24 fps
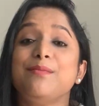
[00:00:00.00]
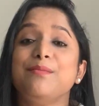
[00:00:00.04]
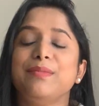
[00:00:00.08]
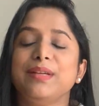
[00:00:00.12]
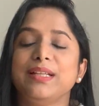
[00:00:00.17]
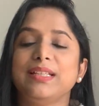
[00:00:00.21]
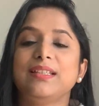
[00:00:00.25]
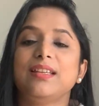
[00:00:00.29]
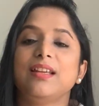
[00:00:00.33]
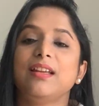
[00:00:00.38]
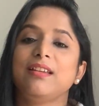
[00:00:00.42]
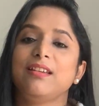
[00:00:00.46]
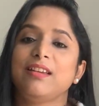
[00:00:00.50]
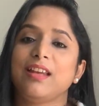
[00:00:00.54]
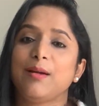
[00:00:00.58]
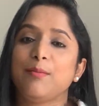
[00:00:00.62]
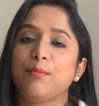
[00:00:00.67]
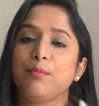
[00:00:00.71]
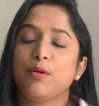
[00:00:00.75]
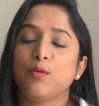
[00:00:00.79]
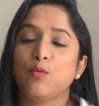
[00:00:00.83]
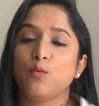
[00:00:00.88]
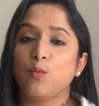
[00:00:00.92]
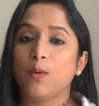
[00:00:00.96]
myth
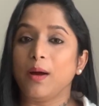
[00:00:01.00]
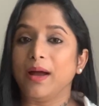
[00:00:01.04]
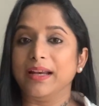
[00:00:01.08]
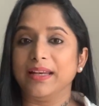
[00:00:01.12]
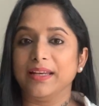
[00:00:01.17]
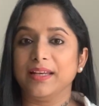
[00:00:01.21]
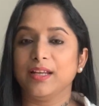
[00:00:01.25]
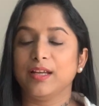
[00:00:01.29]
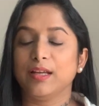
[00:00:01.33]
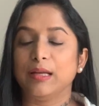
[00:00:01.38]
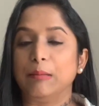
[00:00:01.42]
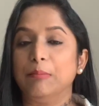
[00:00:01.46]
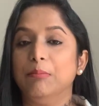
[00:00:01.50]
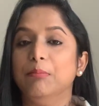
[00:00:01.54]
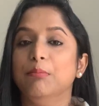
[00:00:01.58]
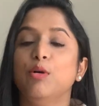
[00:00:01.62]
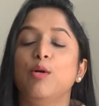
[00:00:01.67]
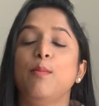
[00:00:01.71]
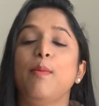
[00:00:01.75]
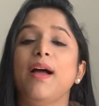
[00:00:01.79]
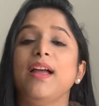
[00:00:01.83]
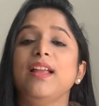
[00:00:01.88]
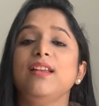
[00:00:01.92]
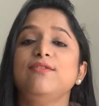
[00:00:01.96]
number 1:
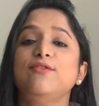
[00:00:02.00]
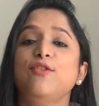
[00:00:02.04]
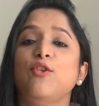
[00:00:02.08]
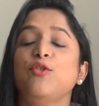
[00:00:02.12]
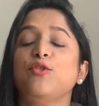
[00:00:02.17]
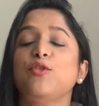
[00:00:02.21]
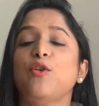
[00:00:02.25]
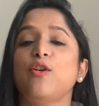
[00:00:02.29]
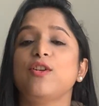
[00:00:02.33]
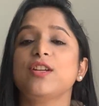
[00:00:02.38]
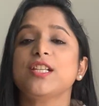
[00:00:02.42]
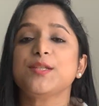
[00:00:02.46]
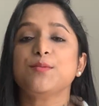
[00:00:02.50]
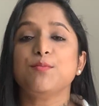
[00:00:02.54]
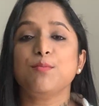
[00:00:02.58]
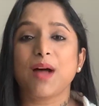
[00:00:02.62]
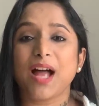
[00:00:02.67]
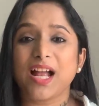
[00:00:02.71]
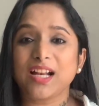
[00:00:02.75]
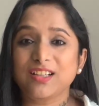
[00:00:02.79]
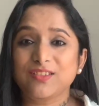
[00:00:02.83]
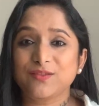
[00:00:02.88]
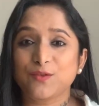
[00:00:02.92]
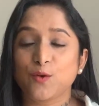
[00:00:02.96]
mobile phone or
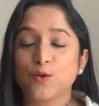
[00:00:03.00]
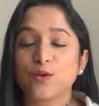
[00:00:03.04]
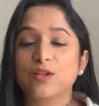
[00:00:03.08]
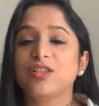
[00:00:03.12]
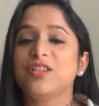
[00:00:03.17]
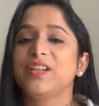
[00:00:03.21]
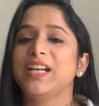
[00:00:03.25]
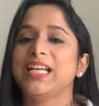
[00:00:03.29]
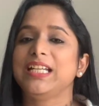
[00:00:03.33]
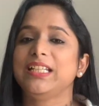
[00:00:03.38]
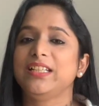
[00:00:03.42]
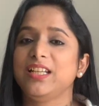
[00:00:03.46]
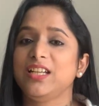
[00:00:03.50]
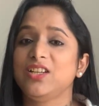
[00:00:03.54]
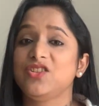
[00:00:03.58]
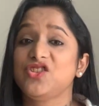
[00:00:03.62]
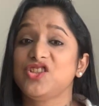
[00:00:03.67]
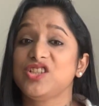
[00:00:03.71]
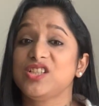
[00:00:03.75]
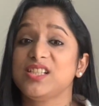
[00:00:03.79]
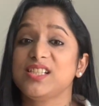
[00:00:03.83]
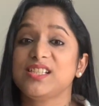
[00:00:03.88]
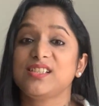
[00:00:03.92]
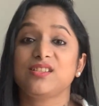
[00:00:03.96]
smartphone
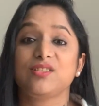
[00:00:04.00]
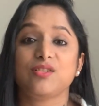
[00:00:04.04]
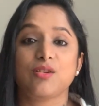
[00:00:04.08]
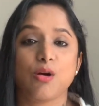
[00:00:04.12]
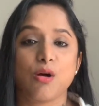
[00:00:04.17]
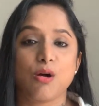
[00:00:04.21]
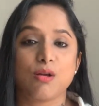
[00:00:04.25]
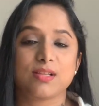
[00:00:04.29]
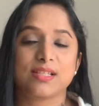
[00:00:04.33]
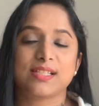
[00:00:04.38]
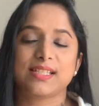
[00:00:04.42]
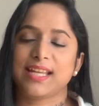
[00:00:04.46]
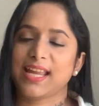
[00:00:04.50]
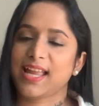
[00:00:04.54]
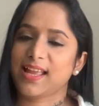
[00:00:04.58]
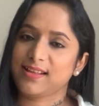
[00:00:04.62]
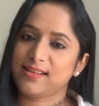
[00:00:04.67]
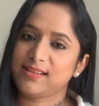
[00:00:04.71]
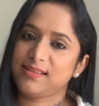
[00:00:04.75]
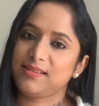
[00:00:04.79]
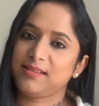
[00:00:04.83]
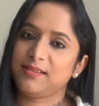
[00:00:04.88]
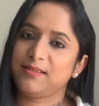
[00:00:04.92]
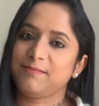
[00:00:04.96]
radiations cause
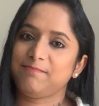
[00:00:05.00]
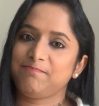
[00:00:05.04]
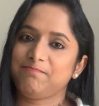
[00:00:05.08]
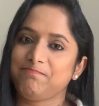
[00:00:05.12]
cancer.